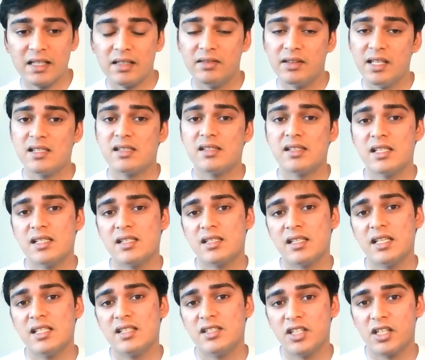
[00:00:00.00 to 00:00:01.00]
This is
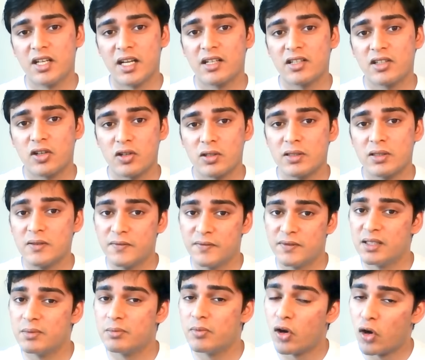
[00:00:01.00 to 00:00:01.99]
his directorial
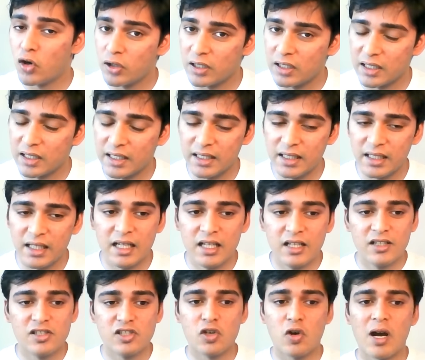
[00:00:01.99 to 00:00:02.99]
film only,
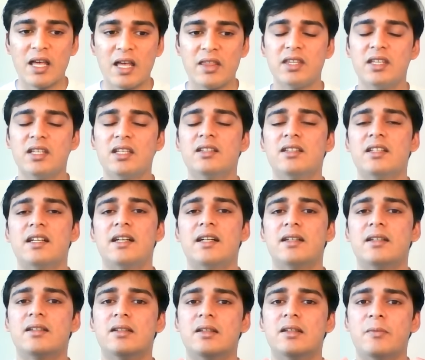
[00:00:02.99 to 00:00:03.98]
so I think
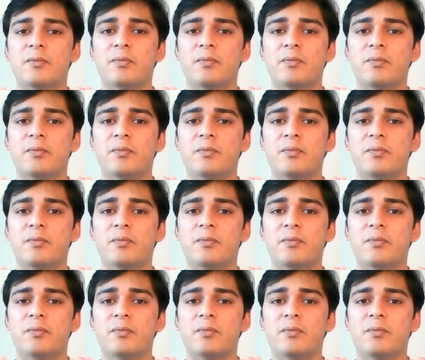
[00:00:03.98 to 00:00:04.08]
that